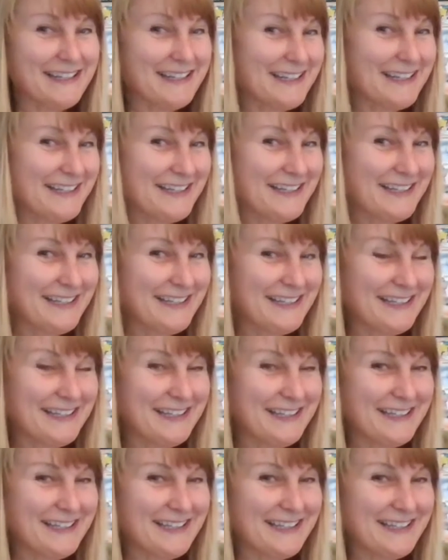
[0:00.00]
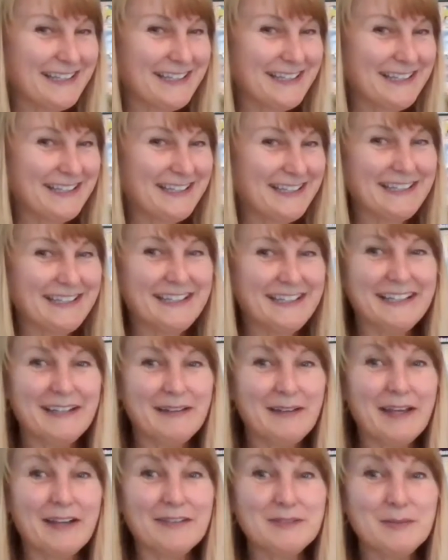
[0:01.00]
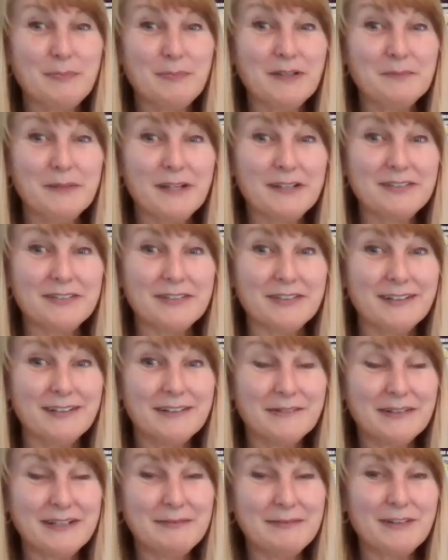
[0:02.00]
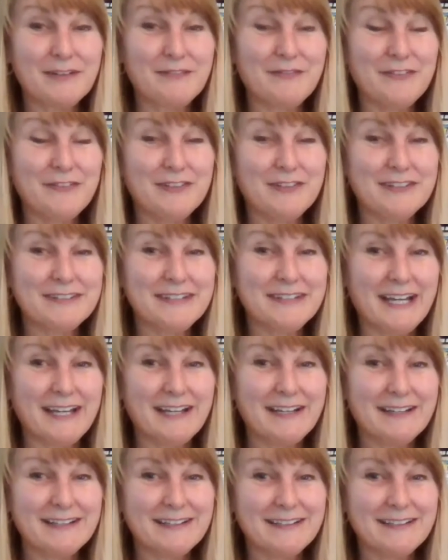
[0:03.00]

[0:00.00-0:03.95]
Mm. Helps you build muscle. What, what food is that?